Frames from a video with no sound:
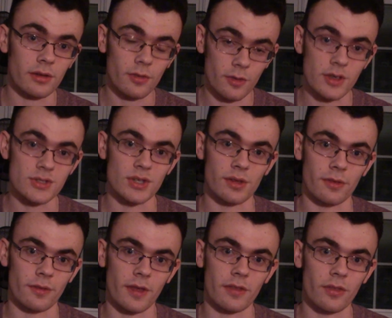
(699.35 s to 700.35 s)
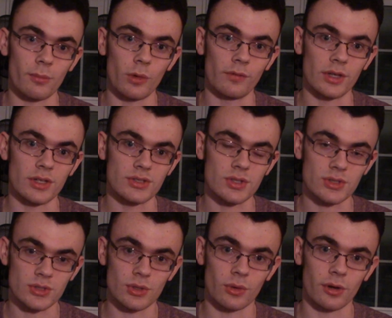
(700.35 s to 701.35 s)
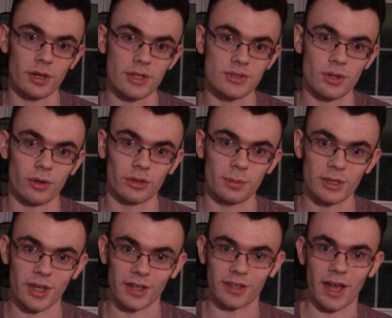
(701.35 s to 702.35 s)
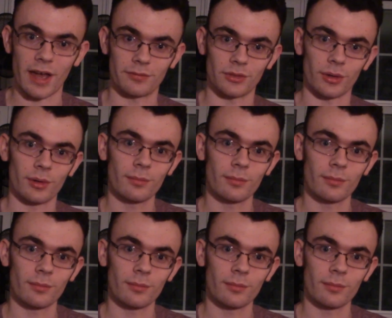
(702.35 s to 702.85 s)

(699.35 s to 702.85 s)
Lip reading: seasons that the movie's story is going to be taking after.